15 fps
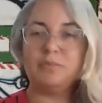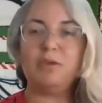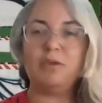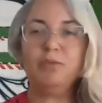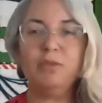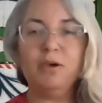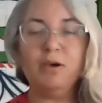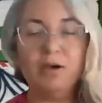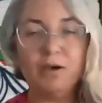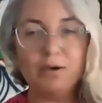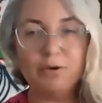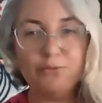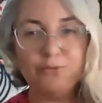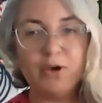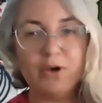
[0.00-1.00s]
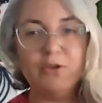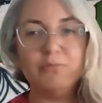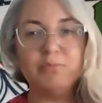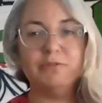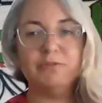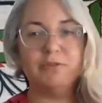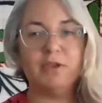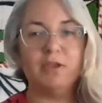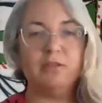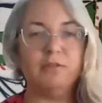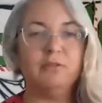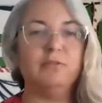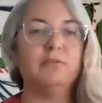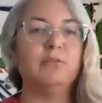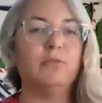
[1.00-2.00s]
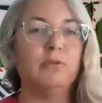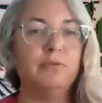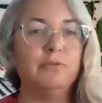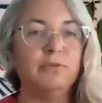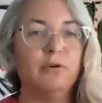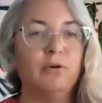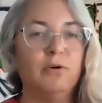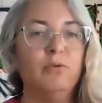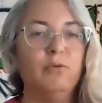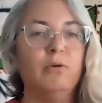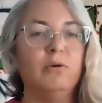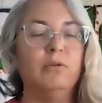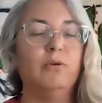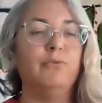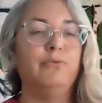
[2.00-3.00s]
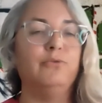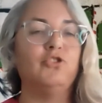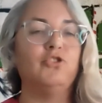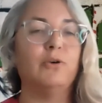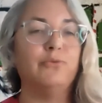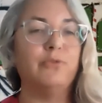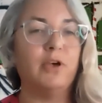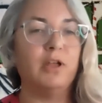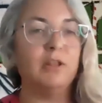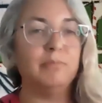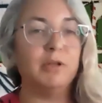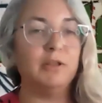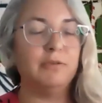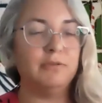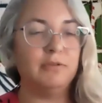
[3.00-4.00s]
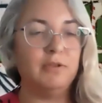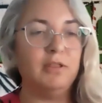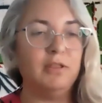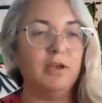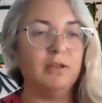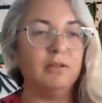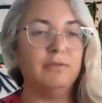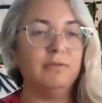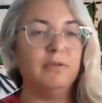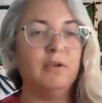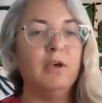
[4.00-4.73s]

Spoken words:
The 5% or so of Jaffan Palestinians